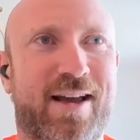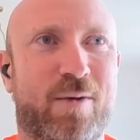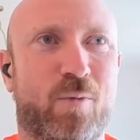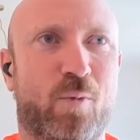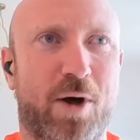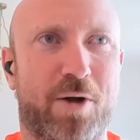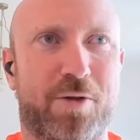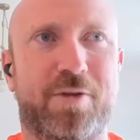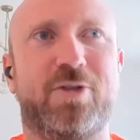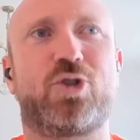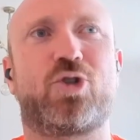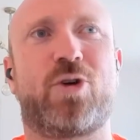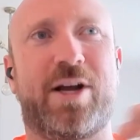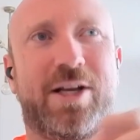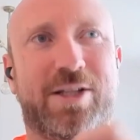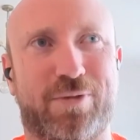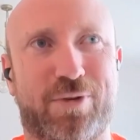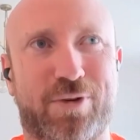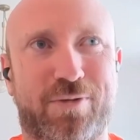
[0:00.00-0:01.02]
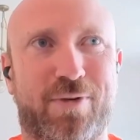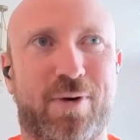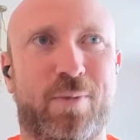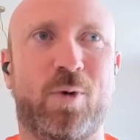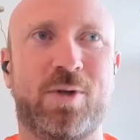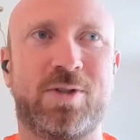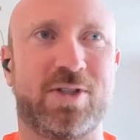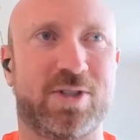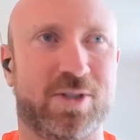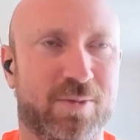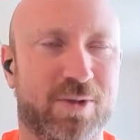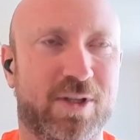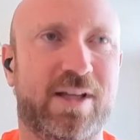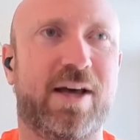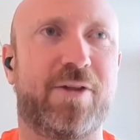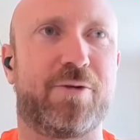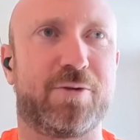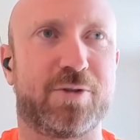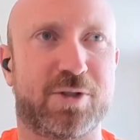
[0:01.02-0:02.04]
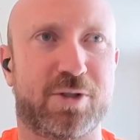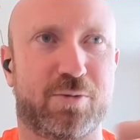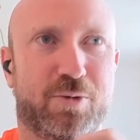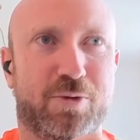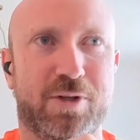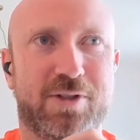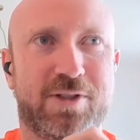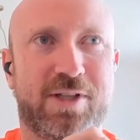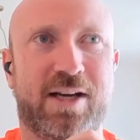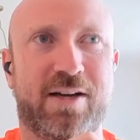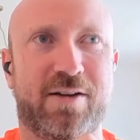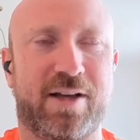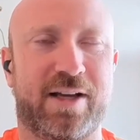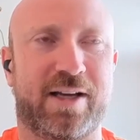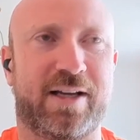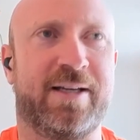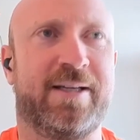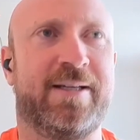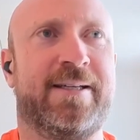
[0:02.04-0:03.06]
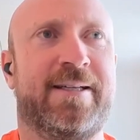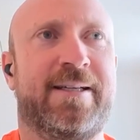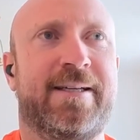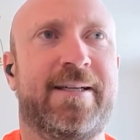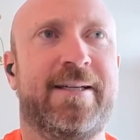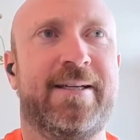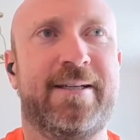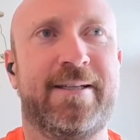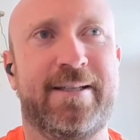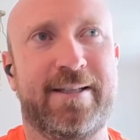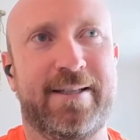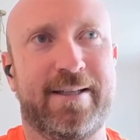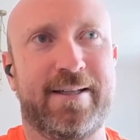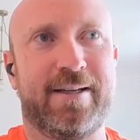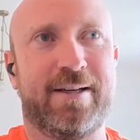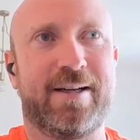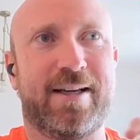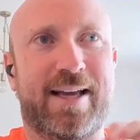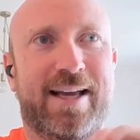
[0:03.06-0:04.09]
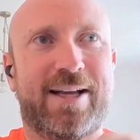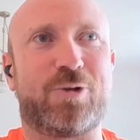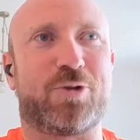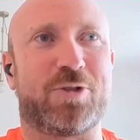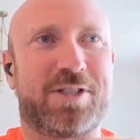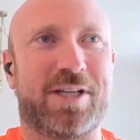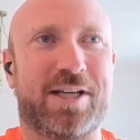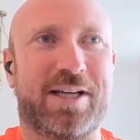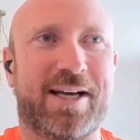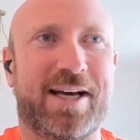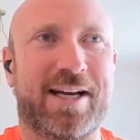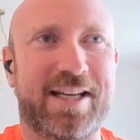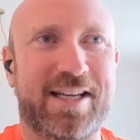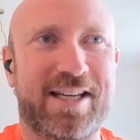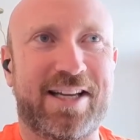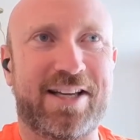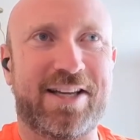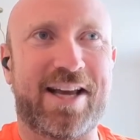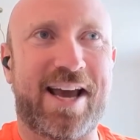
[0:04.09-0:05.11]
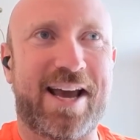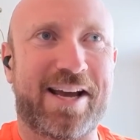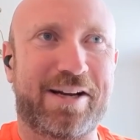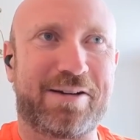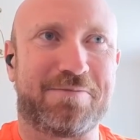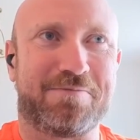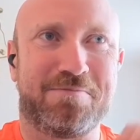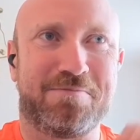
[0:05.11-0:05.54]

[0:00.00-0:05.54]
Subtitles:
wealth is transferred from one system to the others, through this kind of like interesting kind of yin yang